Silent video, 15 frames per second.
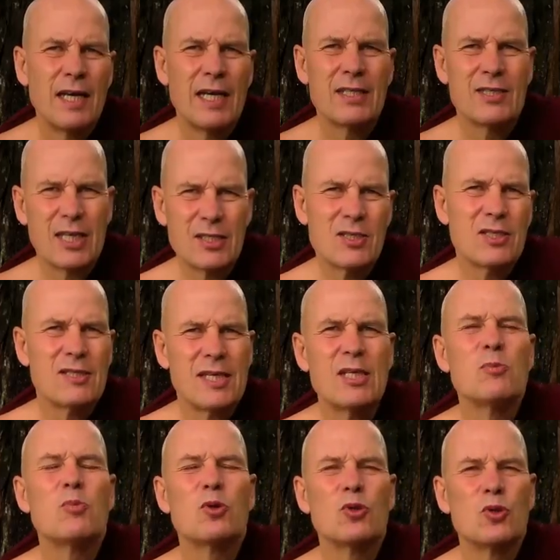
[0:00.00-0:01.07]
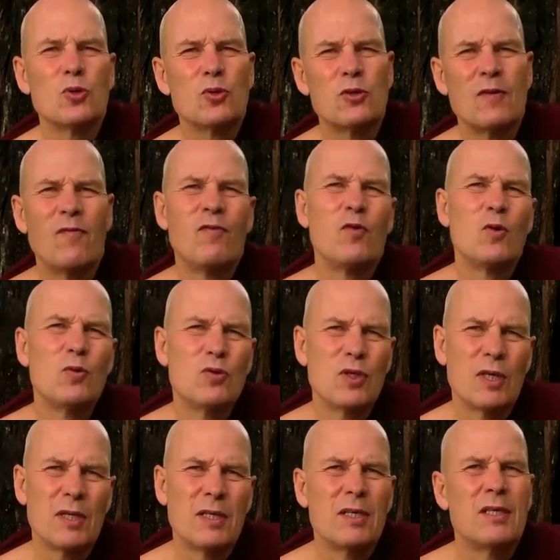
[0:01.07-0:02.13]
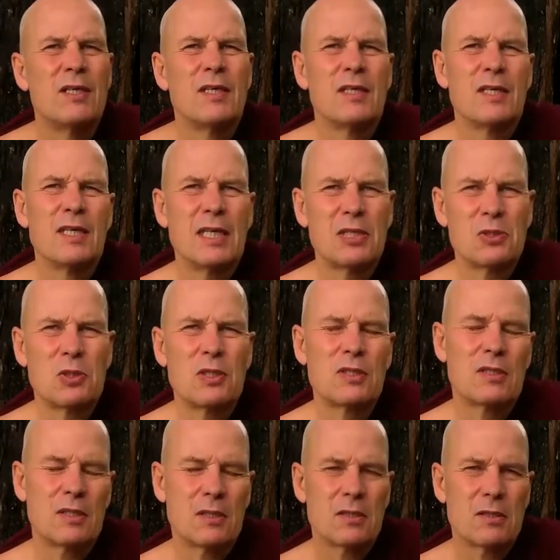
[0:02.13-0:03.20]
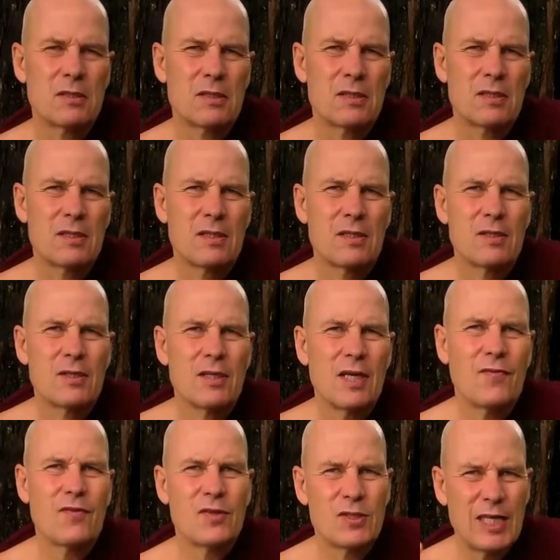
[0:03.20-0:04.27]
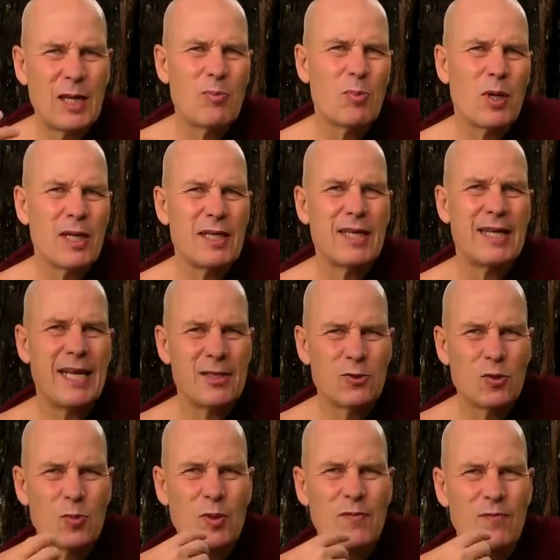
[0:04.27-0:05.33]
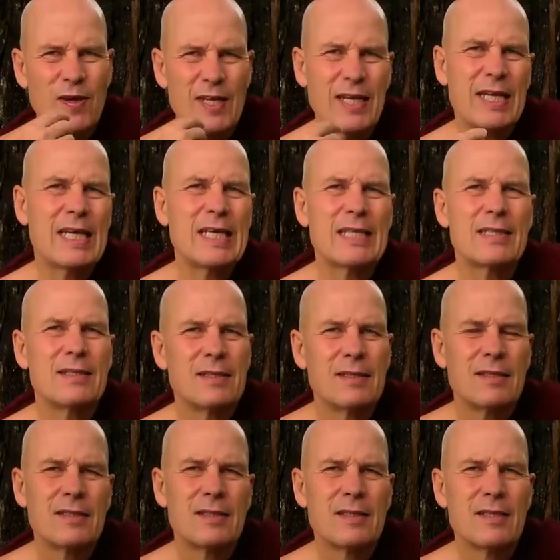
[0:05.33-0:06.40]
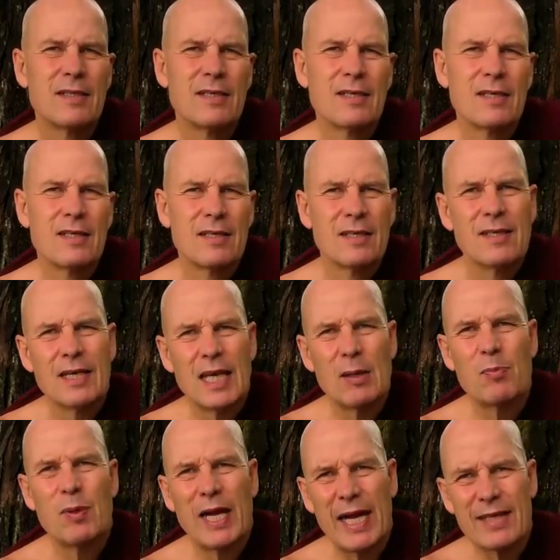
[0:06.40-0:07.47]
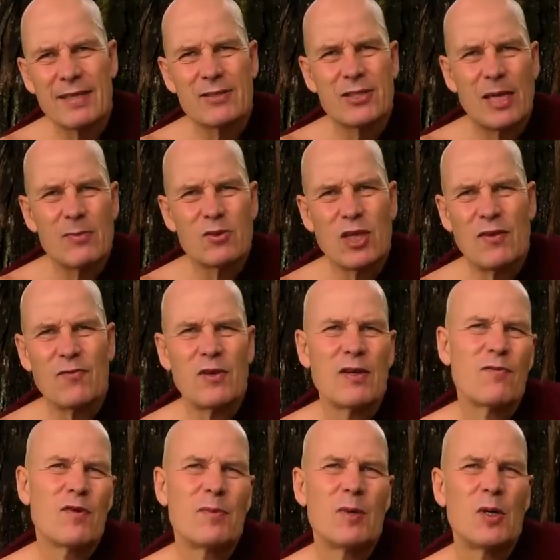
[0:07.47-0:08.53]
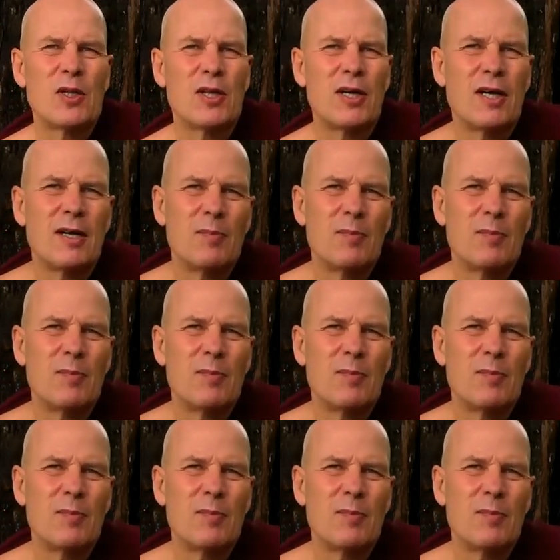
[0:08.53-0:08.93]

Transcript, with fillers: Intentions then produce future existence of the same body that has to be fed again, implying the same suffering from other